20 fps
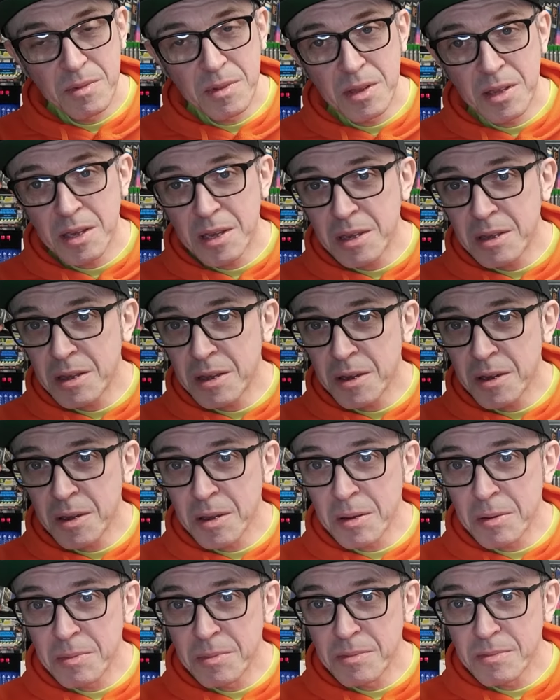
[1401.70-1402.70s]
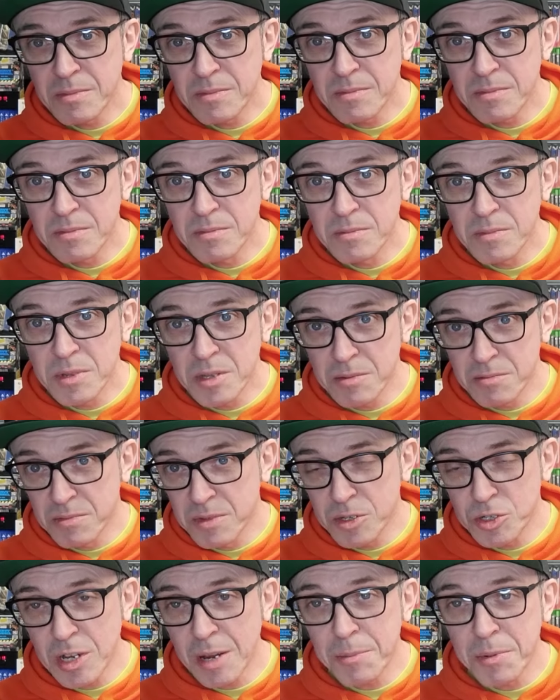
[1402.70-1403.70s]
The
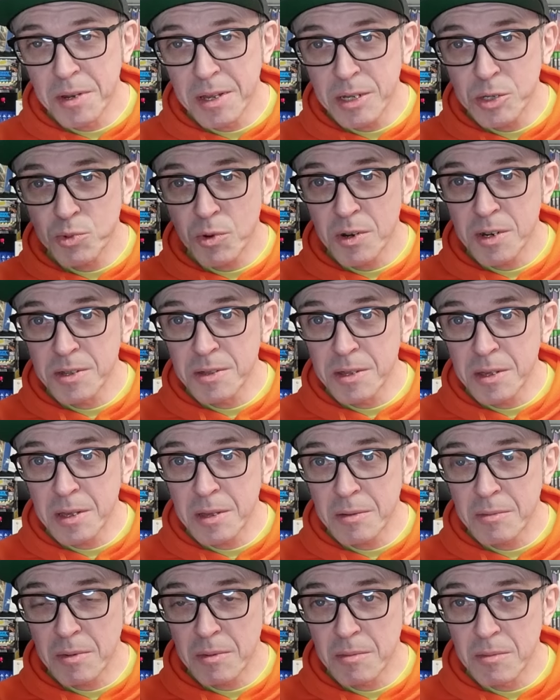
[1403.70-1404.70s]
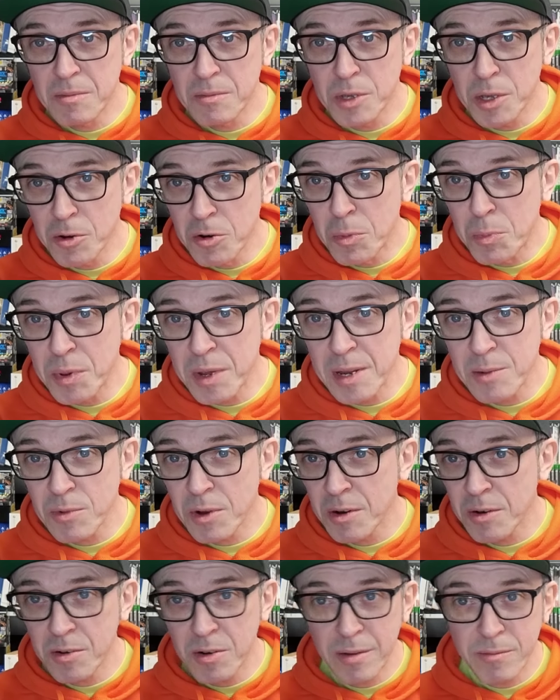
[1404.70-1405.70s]
Japanese one and the European
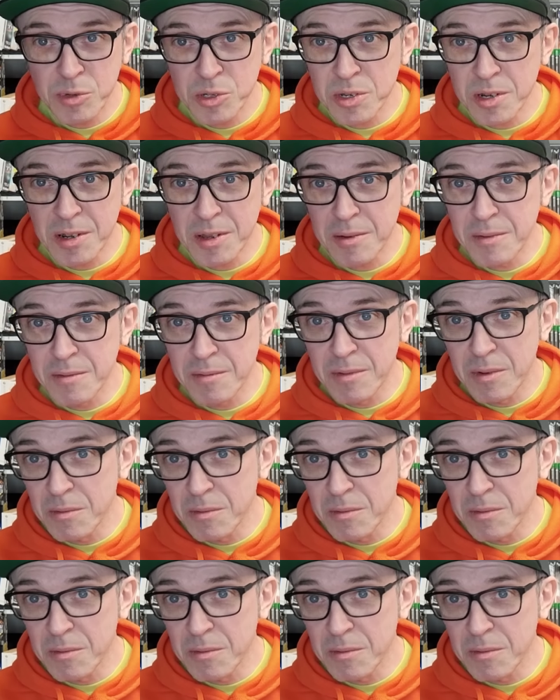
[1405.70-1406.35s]
one are obviously